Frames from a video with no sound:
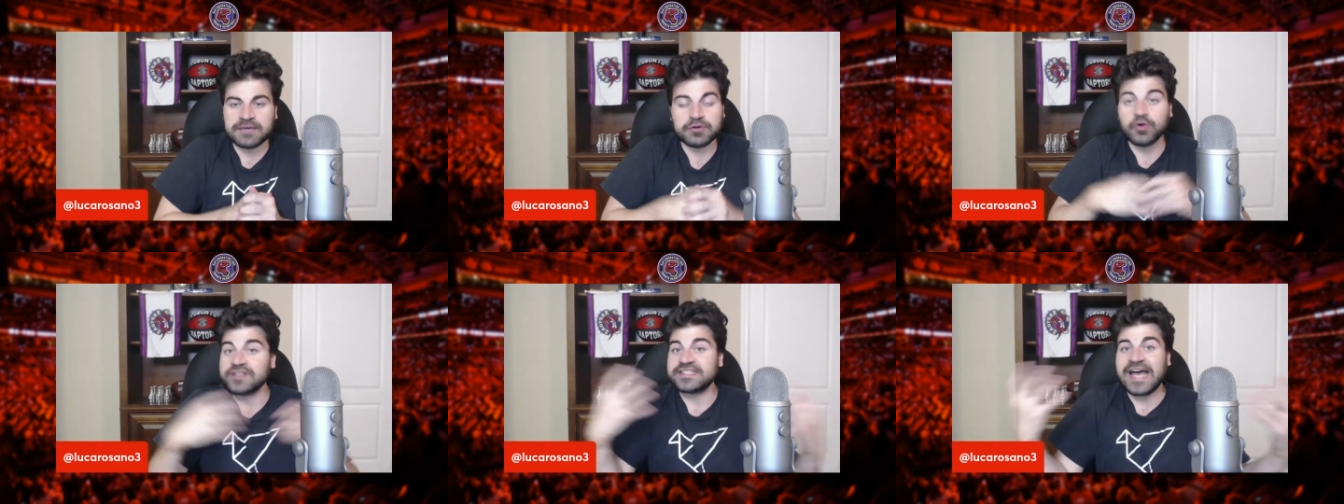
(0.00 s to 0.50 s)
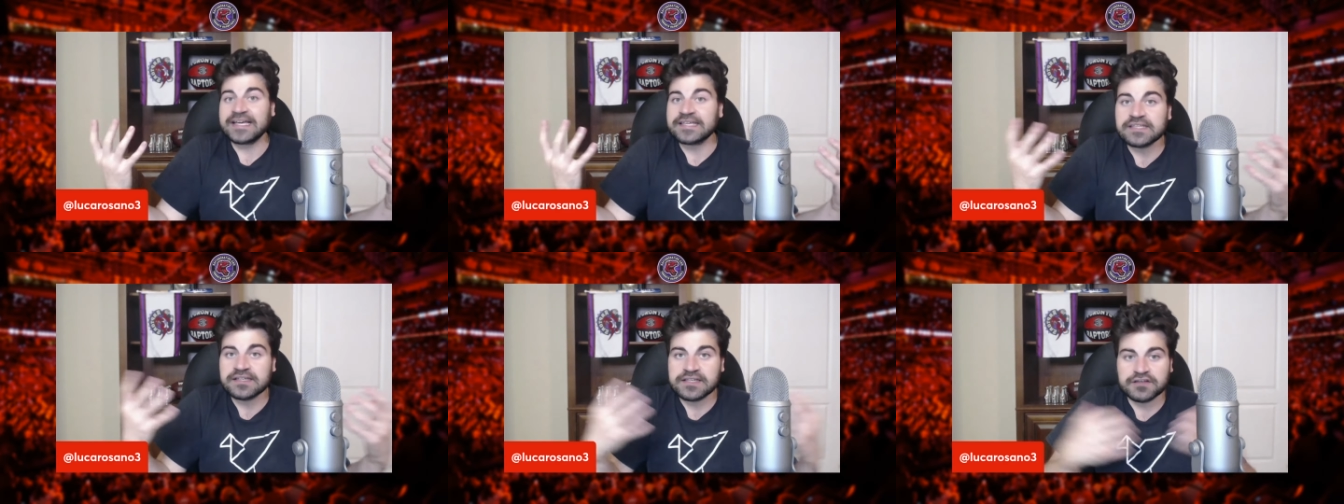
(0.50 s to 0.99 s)
You know, a Zach
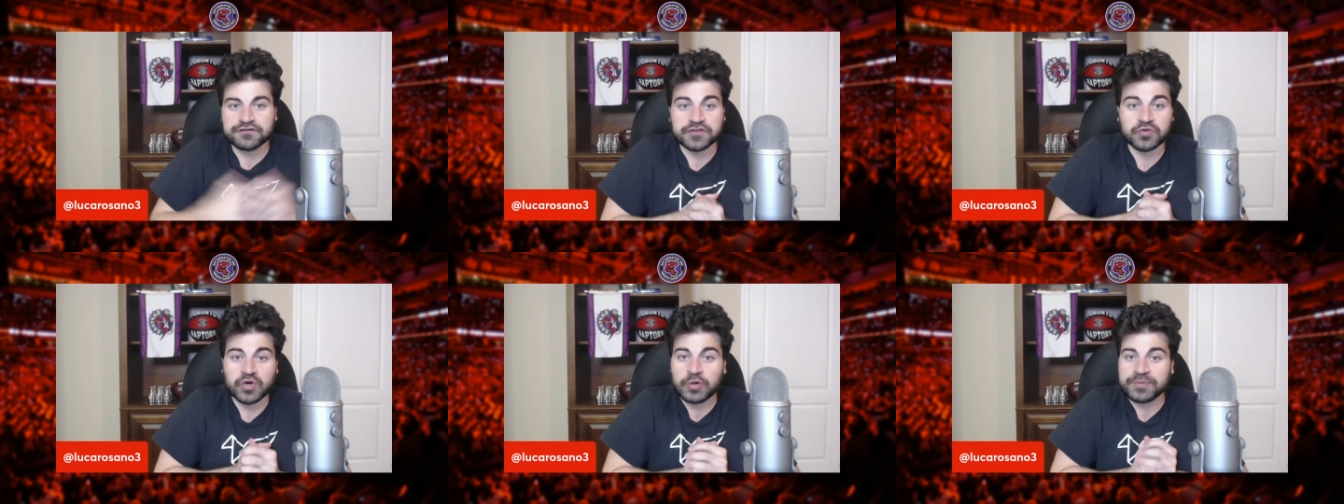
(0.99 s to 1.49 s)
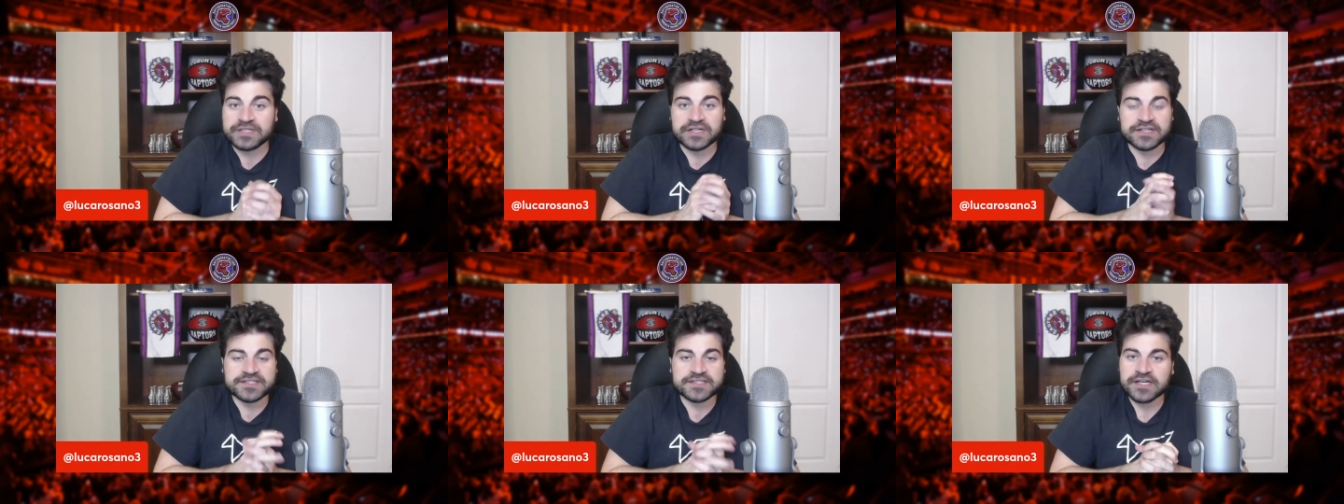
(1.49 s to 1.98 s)
Edey, if you will,
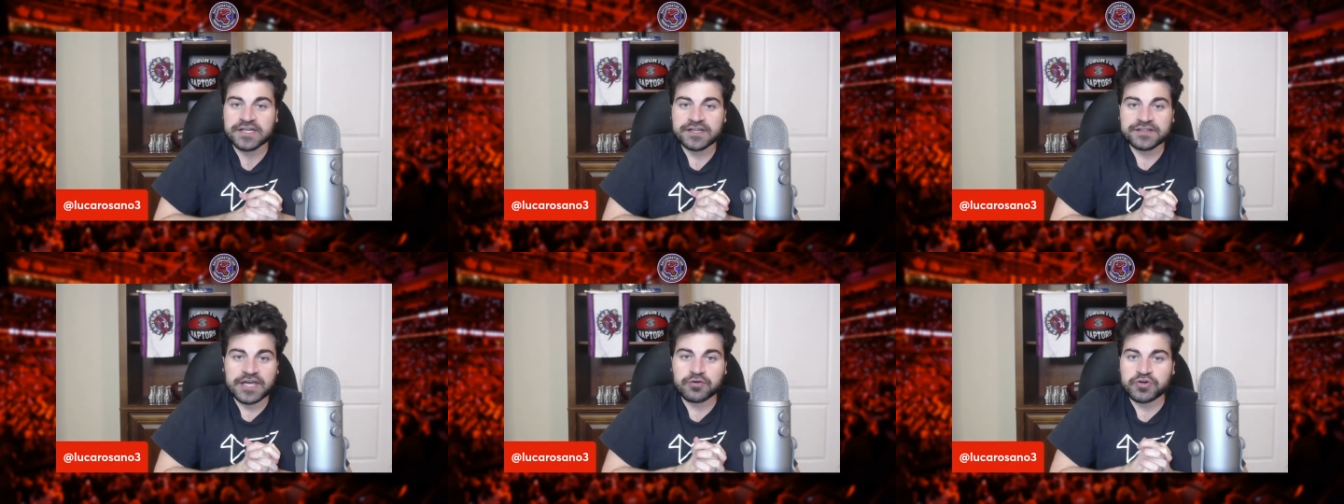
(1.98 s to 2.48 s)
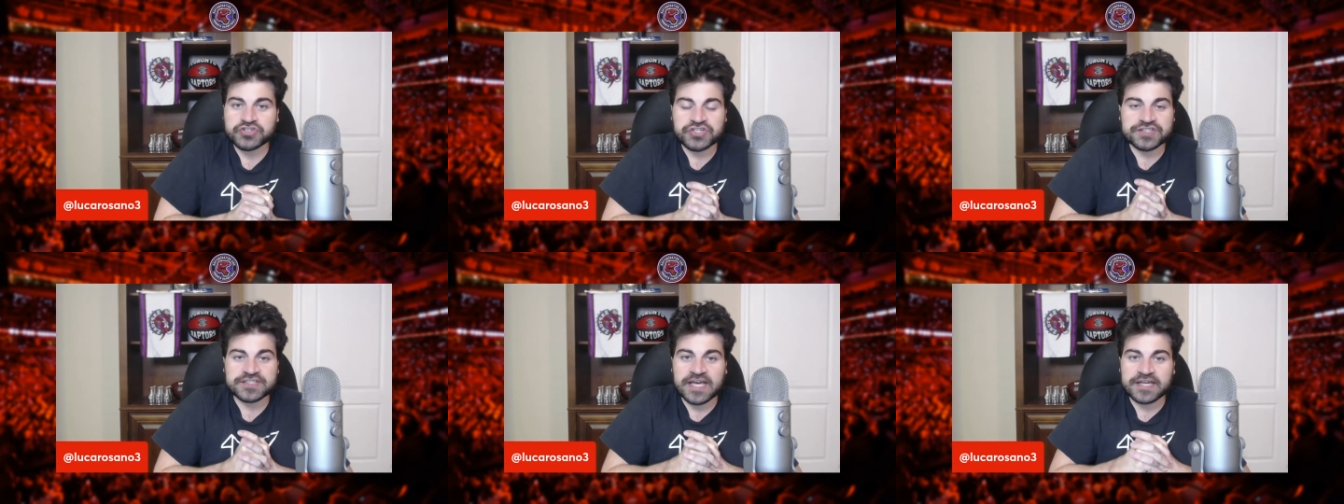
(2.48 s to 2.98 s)
because they were
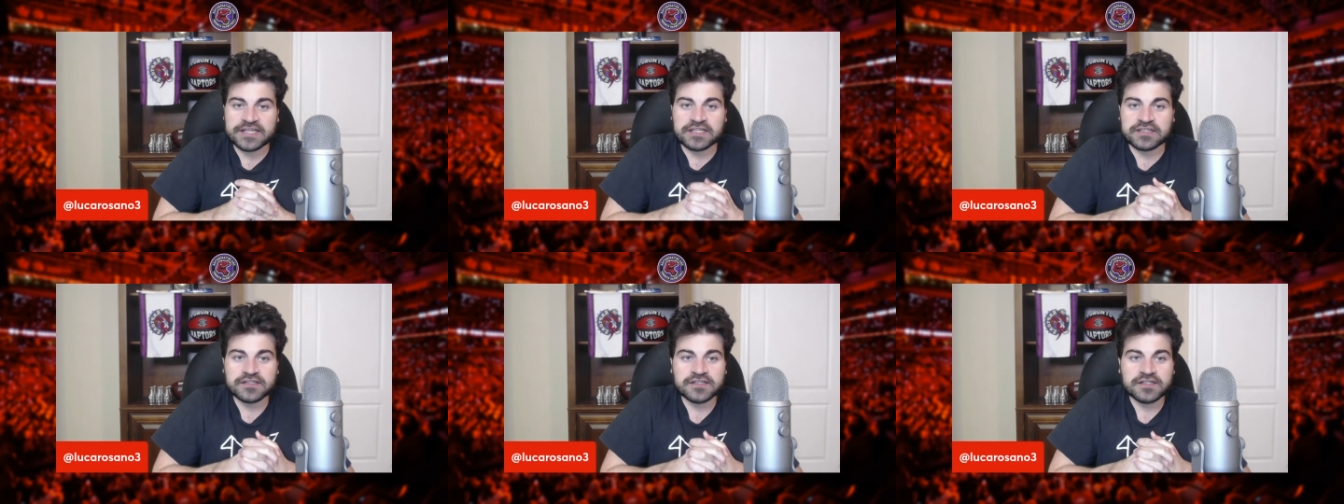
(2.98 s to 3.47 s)
just getting